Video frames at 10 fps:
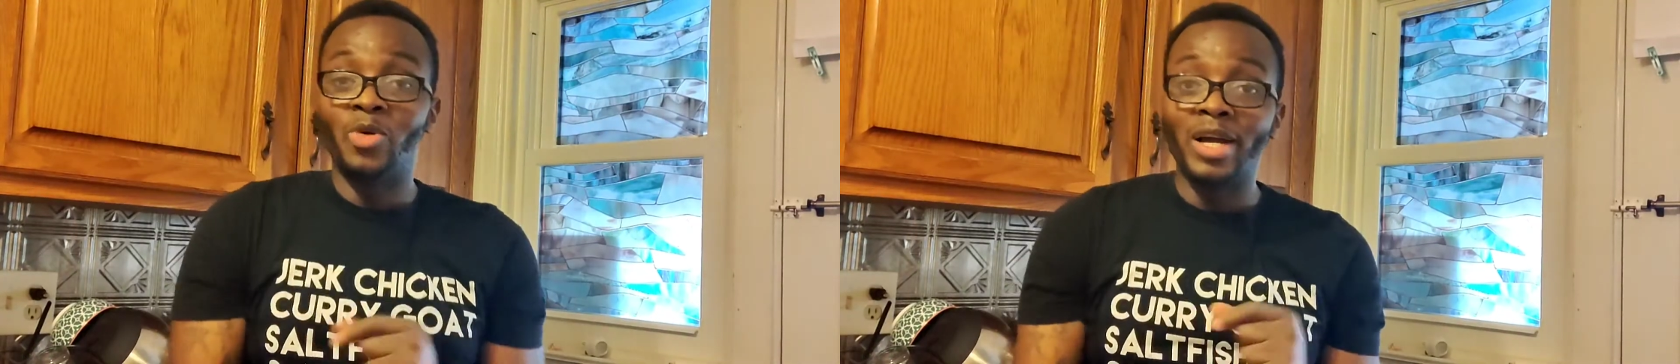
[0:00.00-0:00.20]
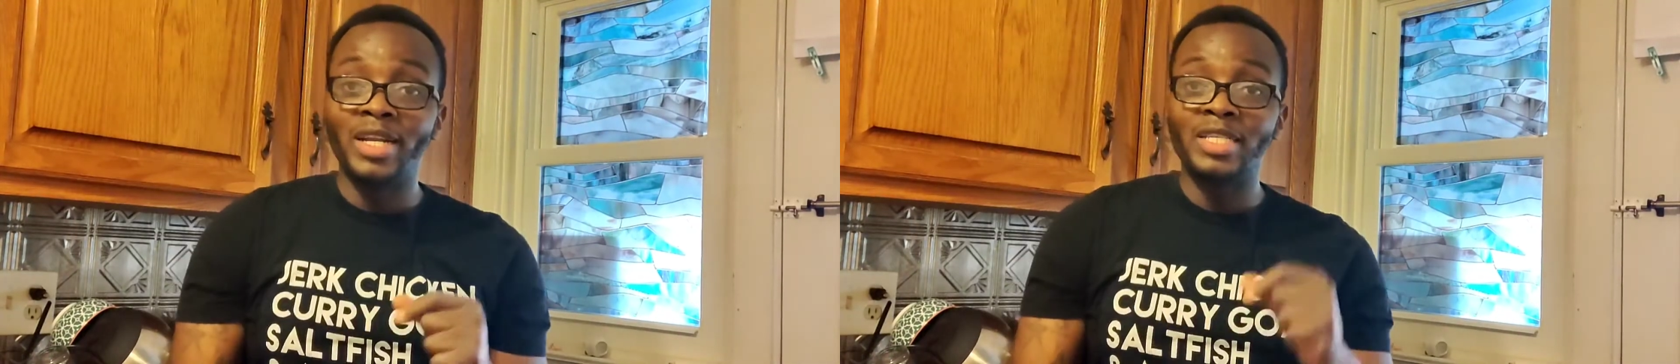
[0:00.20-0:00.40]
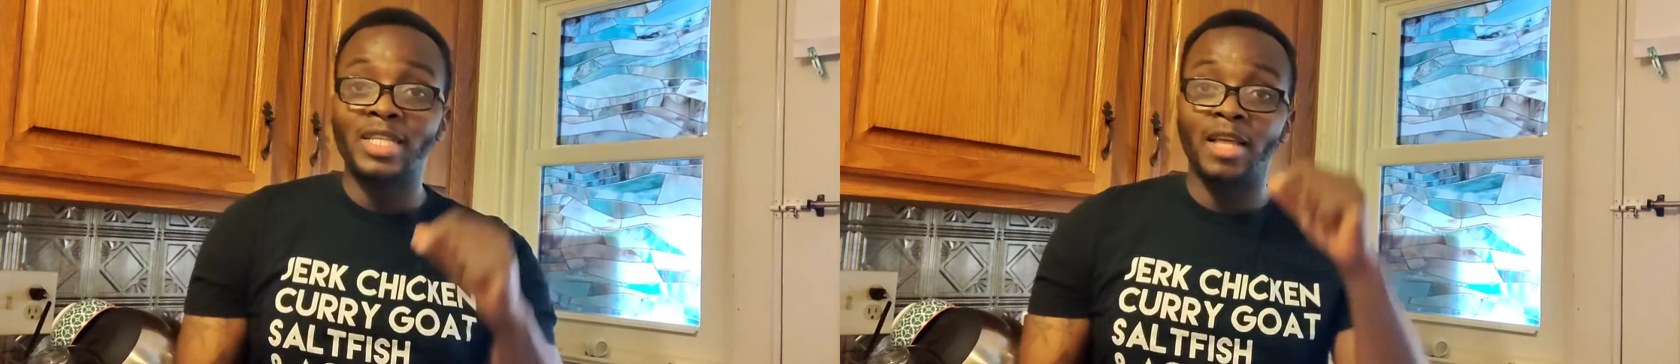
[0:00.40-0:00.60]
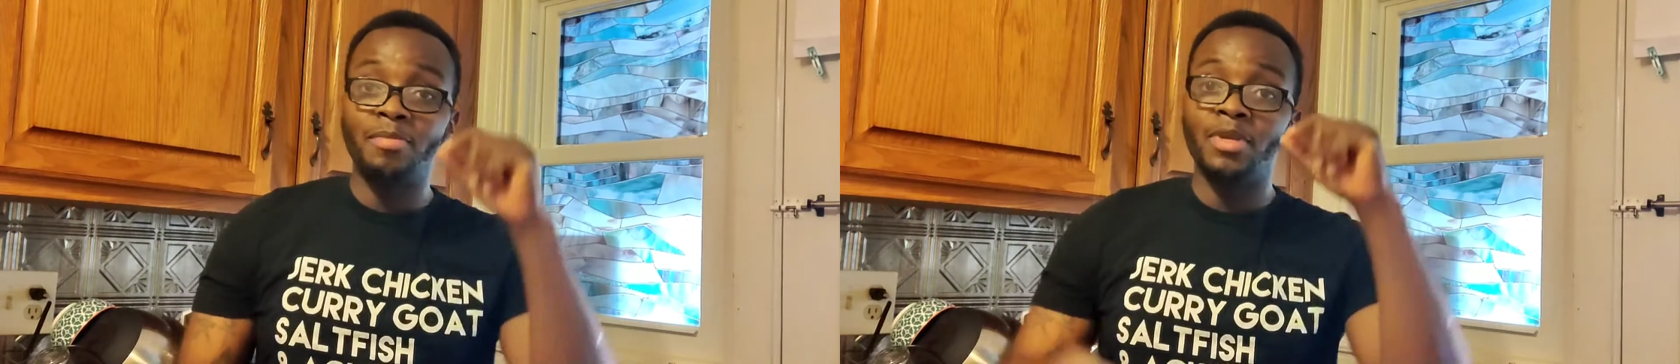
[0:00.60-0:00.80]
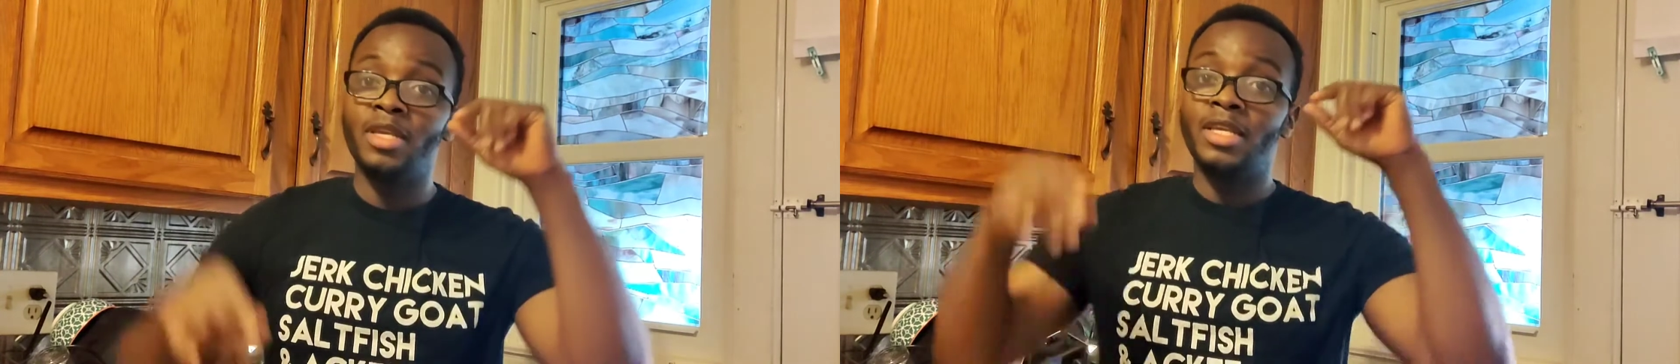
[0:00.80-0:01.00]
You
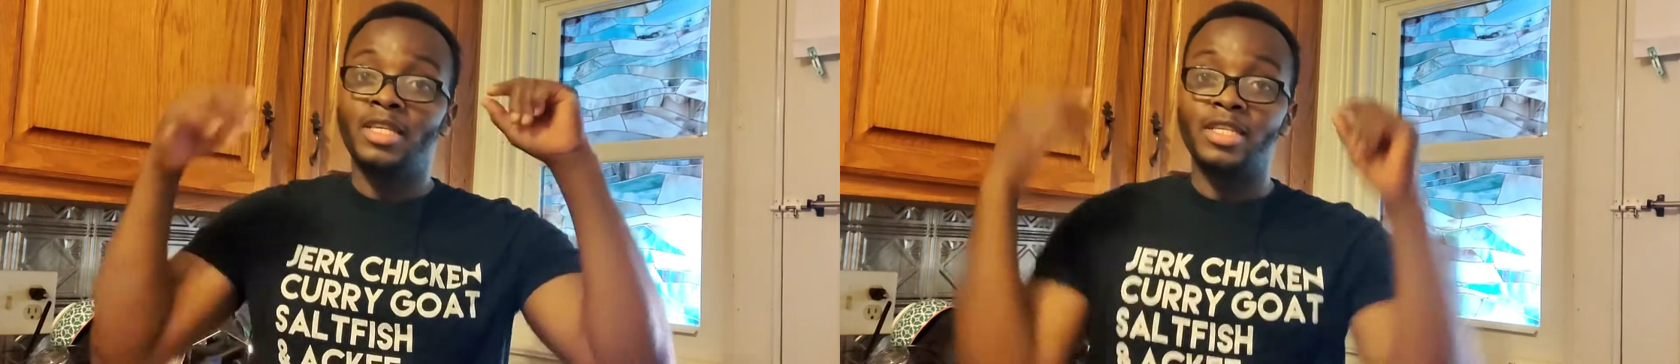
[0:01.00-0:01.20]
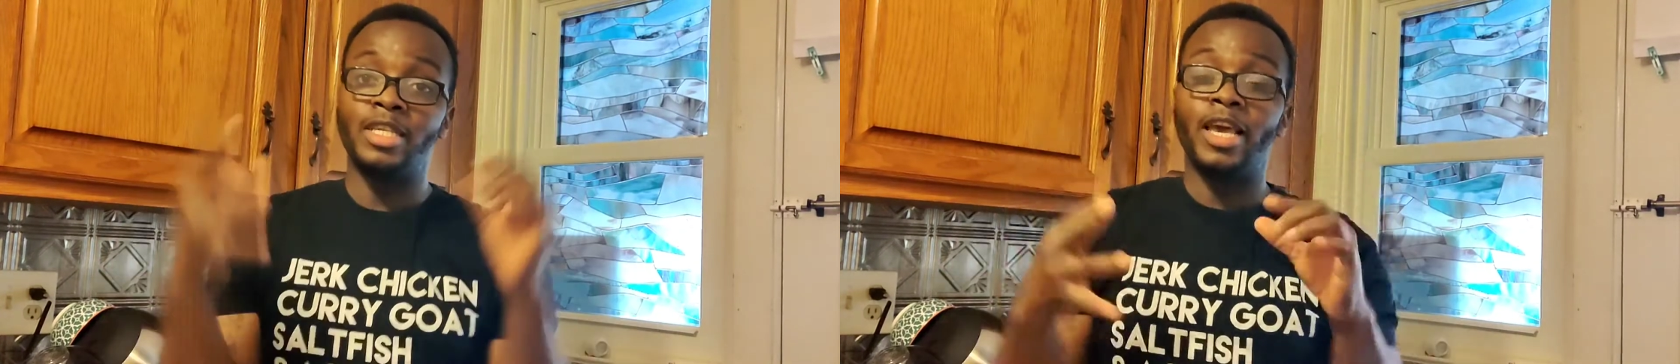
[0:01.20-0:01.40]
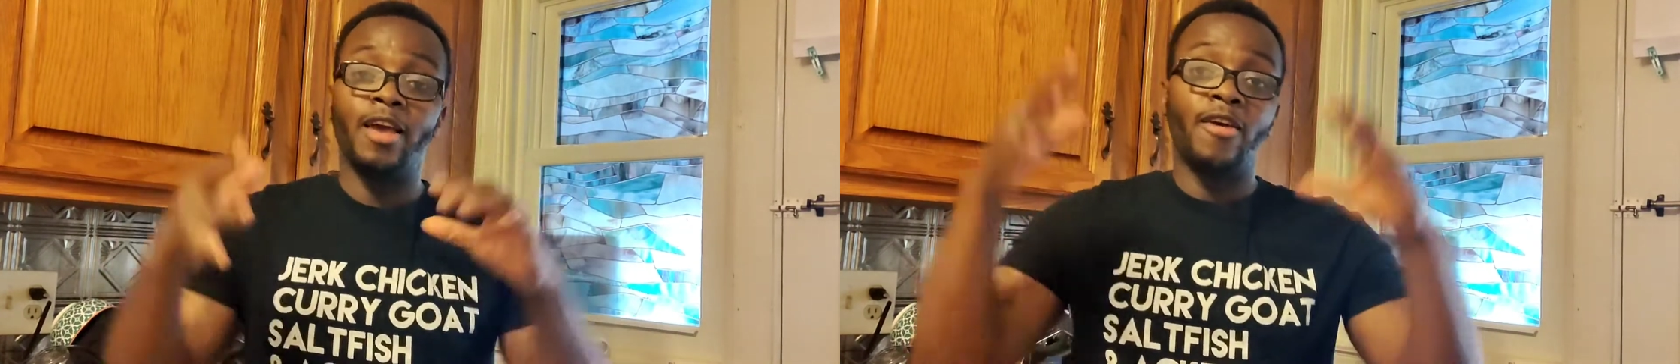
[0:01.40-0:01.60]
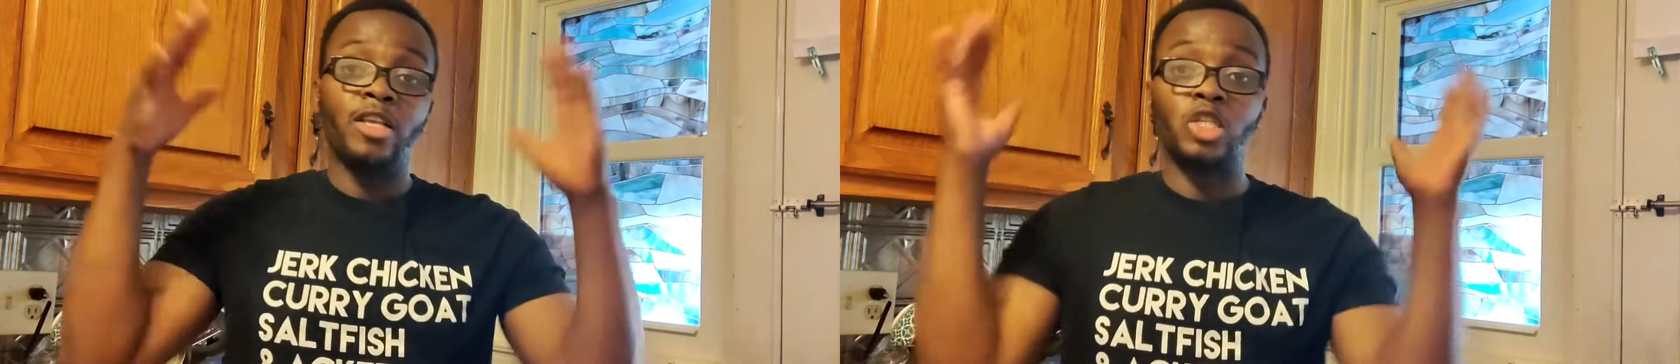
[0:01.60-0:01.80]
understand me? Yeah.